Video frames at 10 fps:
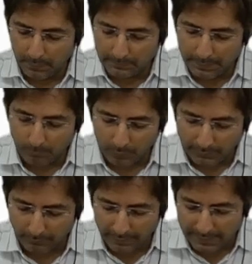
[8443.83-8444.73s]
Then
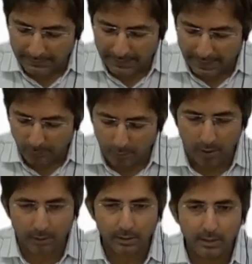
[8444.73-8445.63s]
whatever answer I
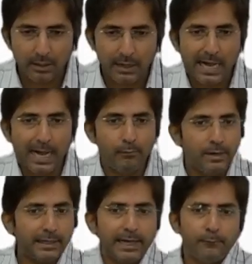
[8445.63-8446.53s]
got, I would
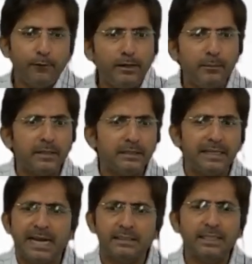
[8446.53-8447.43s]
have taken 50%.
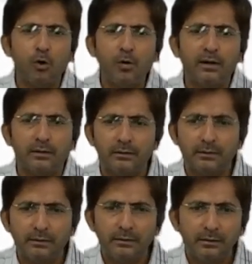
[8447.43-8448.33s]
That's it, over.
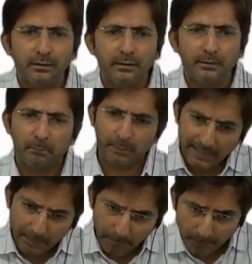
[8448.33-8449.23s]
But
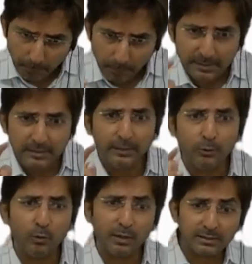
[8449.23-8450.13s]
I purposely
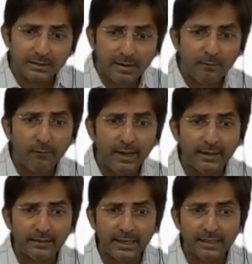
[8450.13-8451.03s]
took a sum where
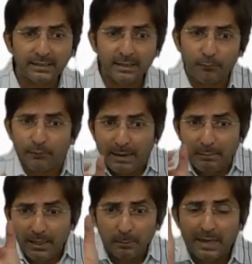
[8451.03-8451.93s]
there is some
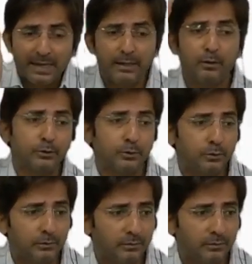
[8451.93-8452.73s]
family planning also